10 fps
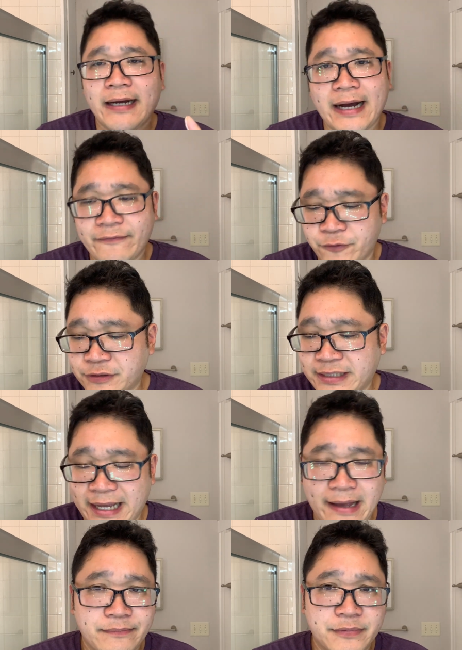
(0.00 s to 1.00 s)
I, of course,
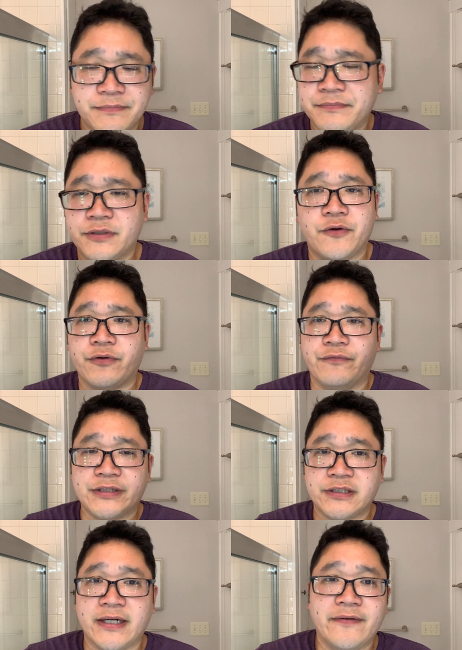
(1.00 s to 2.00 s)
am going to
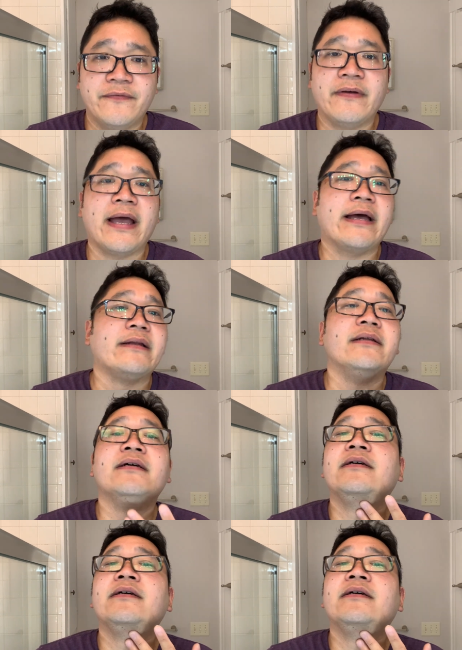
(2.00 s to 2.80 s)
rinse off and